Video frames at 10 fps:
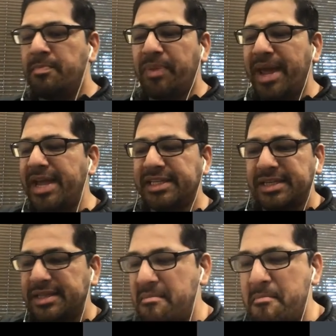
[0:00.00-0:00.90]
pays
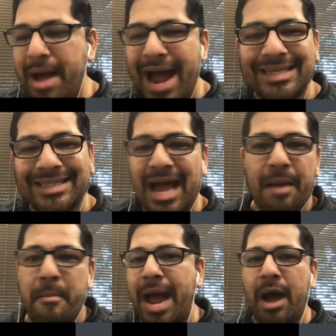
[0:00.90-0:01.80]
the max
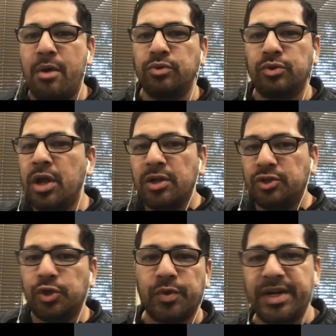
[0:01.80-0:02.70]
amount
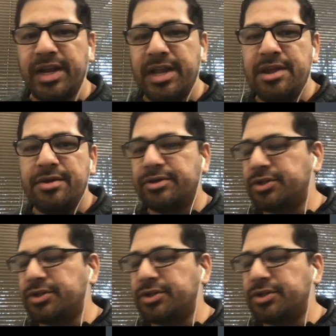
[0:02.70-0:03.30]
during the year.